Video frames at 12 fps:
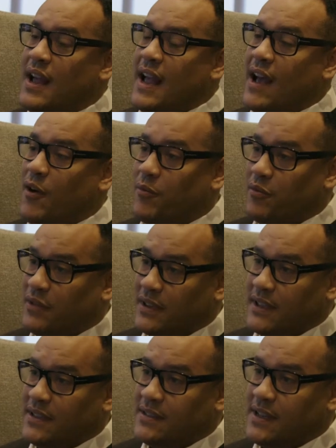help
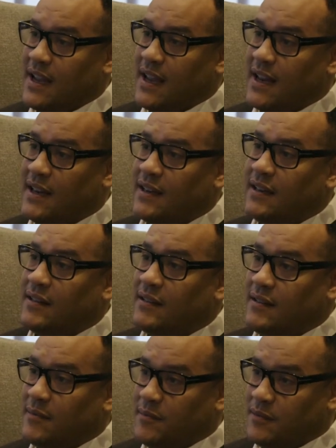release and
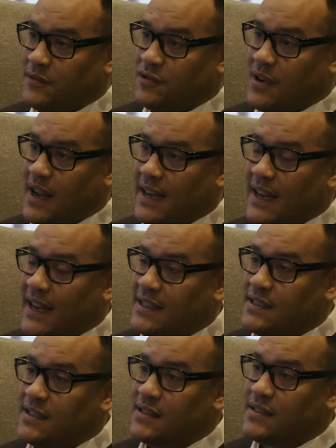try
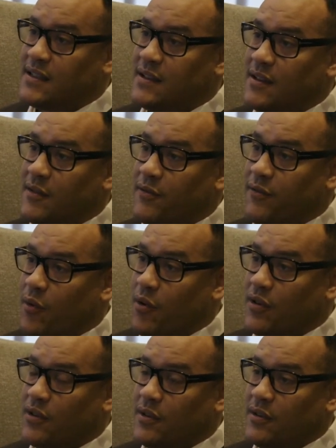cases
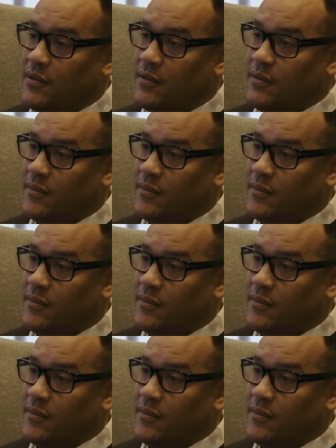for the